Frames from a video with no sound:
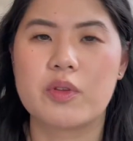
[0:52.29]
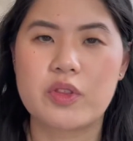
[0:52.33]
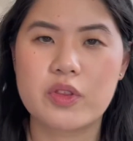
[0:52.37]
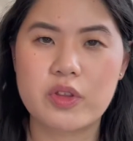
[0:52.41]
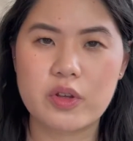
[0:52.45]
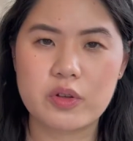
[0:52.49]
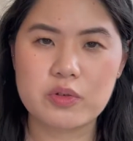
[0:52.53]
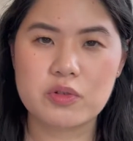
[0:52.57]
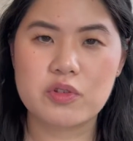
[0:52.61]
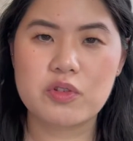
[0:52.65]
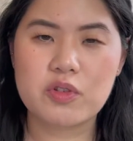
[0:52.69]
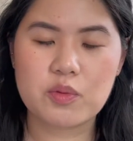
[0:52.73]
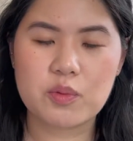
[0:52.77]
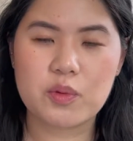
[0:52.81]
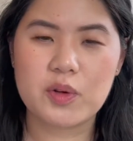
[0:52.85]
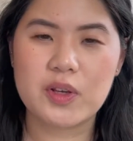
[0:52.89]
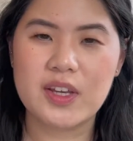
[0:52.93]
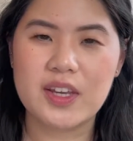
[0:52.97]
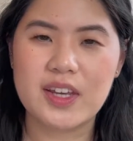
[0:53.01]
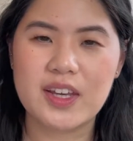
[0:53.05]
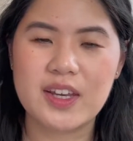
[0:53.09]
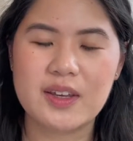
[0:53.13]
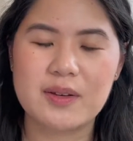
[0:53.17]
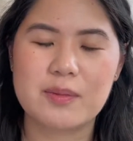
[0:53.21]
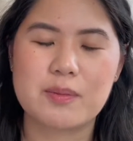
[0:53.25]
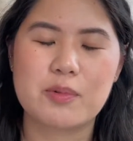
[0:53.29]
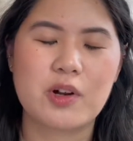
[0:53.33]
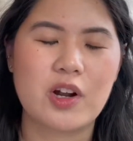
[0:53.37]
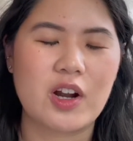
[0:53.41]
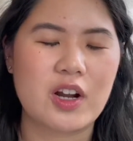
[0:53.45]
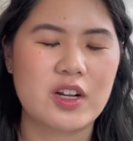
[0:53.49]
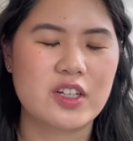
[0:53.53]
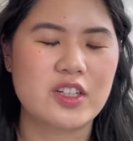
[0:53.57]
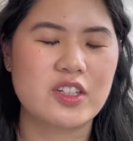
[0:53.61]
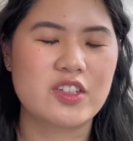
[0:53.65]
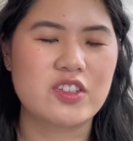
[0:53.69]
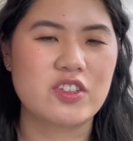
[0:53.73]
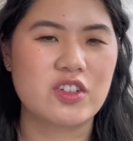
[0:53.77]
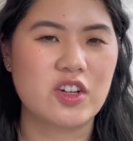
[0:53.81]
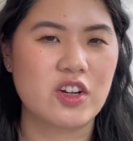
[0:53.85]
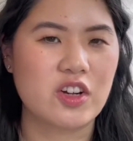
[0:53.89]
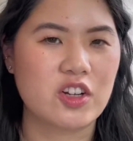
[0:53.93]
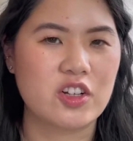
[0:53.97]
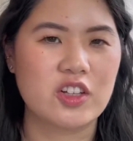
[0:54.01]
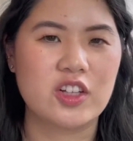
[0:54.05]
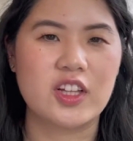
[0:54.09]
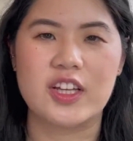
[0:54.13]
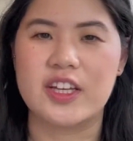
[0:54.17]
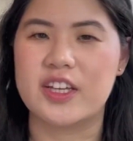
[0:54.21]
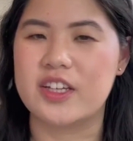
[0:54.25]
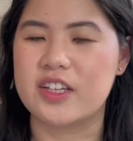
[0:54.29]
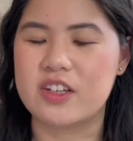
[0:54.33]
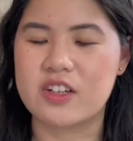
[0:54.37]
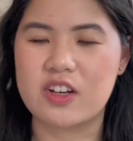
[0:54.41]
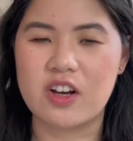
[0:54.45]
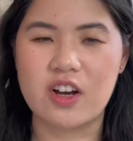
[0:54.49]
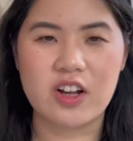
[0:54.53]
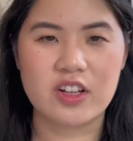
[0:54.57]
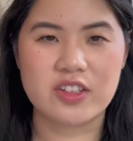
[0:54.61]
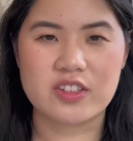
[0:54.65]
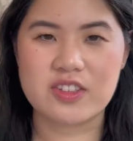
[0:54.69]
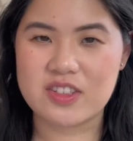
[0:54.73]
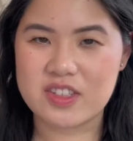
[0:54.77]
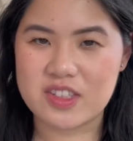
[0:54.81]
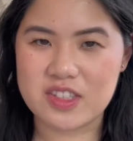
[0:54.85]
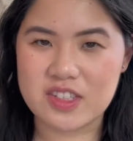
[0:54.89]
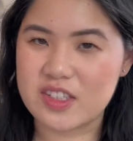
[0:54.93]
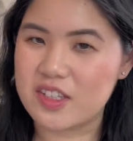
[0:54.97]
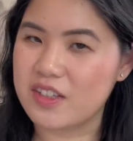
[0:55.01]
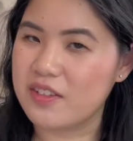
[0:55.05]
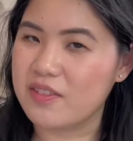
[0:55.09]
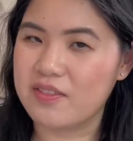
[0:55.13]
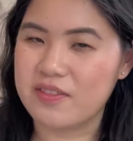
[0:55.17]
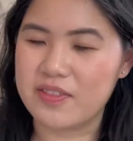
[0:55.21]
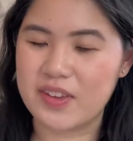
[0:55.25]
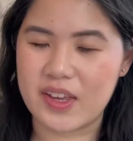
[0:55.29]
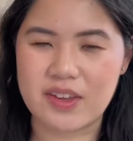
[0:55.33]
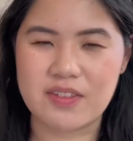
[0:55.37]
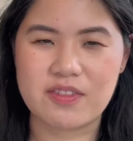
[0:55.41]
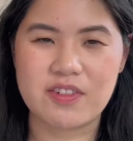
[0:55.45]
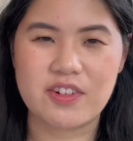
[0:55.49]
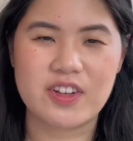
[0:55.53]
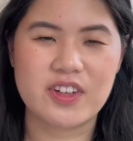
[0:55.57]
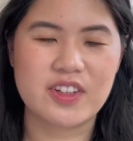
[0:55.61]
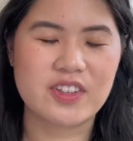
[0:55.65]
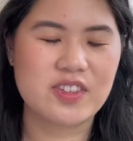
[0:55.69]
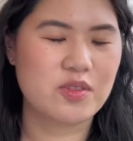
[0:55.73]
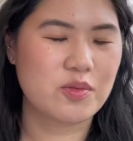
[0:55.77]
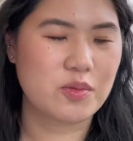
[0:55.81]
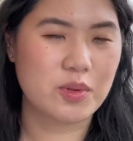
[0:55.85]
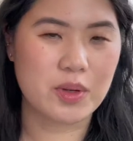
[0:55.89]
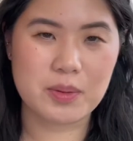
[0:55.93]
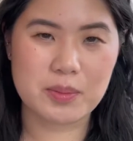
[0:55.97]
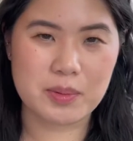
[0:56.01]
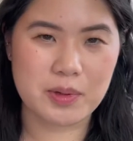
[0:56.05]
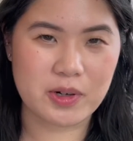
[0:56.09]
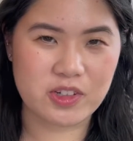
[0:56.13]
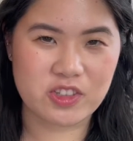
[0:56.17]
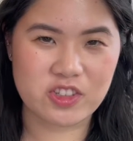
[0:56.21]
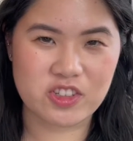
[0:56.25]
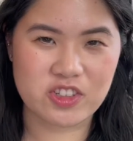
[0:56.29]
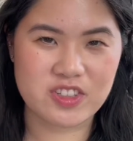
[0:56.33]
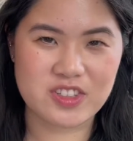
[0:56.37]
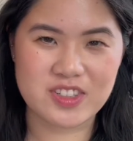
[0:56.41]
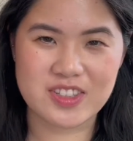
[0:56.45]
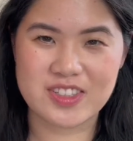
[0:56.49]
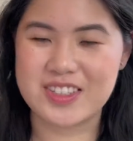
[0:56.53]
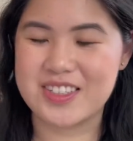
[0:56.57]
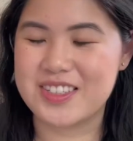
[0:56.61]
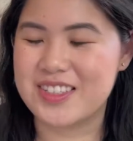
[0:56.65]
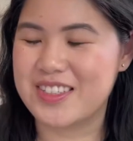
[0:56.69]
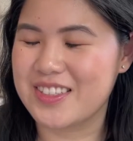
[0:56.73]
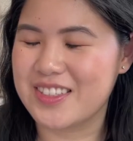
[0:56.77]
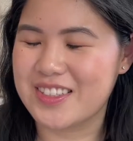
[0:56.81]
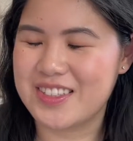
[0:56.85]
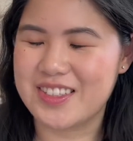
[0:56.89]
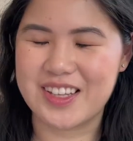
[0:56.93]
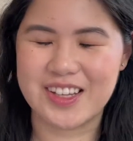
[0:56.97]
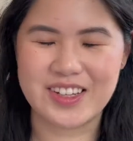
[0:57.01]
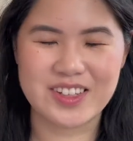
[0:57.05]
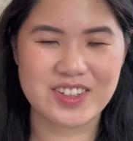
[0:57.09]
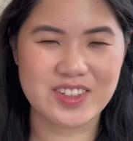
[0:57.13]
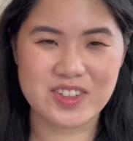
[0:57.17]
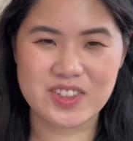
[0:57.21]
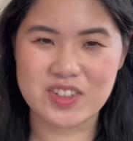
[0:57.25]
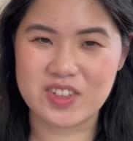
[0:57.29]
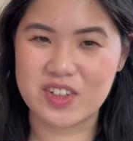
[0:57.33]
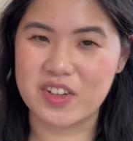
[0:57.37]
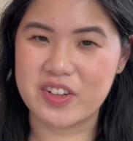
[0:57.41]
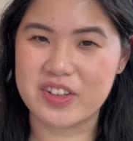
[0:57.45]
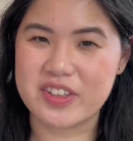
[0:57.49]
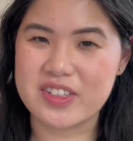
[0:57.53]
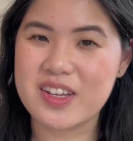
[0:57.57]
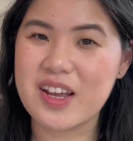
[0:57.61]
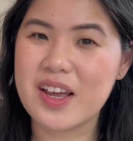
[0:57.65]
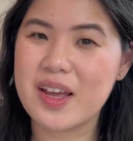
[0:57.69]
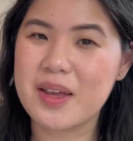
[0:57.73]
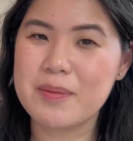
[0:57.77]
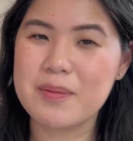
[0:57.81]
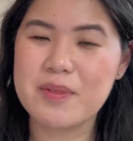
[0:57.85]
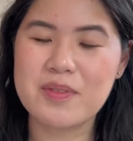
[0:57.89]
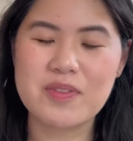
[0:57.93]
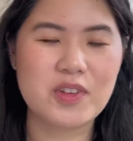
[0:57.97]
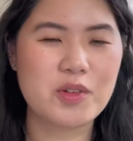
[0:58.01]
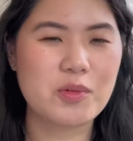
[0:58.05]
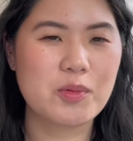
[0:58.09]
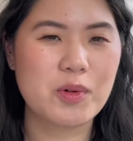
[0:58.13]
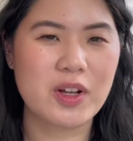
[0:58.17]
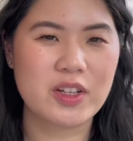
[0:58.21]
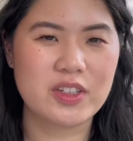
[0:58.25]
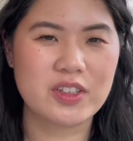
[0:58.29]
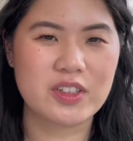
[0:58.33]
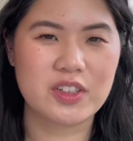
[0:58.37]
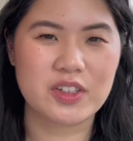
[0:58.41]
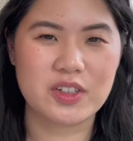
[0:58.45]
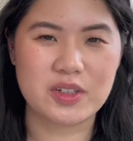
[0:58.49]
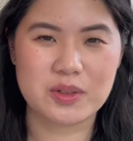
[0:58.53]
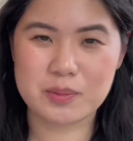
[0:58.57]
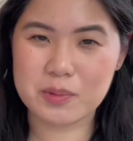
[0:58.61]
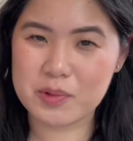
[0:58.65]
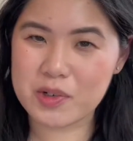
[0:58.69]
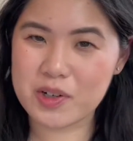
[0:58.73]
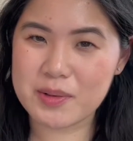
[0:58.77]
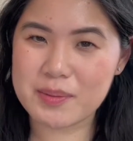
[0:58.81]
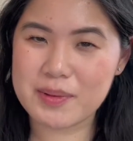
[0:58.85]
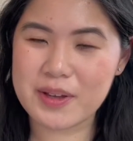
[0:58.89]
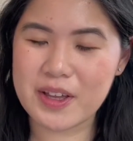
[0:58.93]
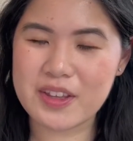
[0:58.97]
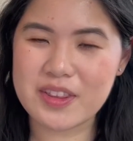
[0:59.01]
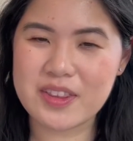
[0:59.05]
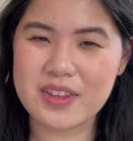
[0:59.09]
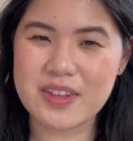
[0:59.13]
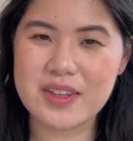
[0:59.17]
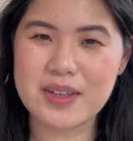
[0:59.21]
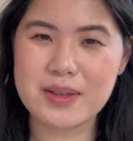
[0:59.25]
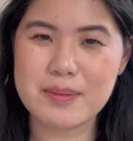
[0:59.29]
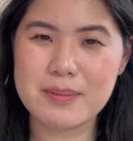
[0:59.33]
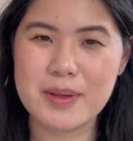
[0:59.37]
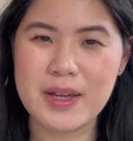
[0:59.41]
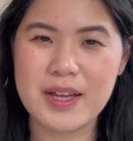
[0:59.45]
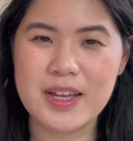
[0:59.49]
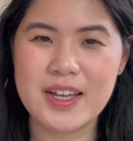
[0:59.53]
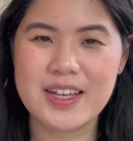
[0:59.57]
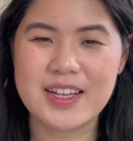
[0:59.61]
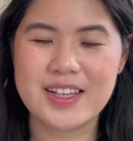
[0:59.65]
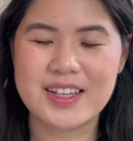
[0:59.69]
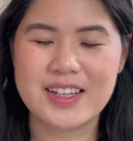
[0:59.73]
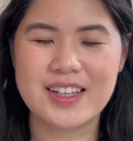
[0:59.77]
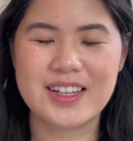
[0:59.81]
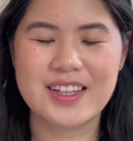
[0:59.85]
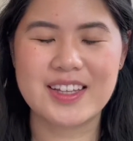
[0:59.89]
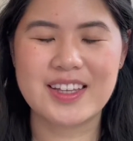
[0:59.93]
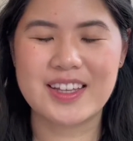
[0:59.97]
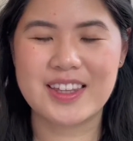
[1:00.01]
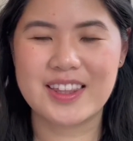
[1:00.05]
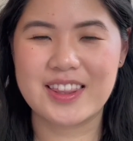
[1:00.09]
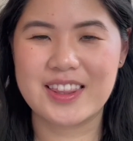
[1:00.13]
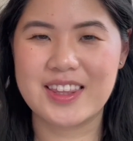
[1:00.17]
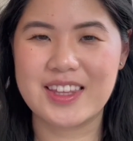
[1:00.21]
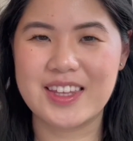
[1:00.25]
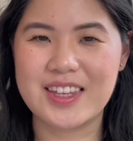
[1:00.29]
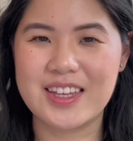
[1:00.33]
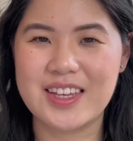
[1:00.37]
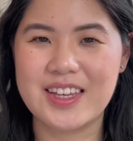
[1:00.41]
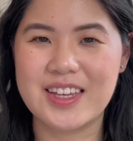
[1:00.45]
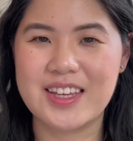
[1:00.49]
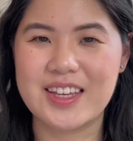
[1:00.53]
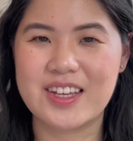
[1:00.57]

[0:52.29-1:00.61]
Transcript: Those three products are like constant favorites, repurchases that I use all the time. If you want to learn more about them, click the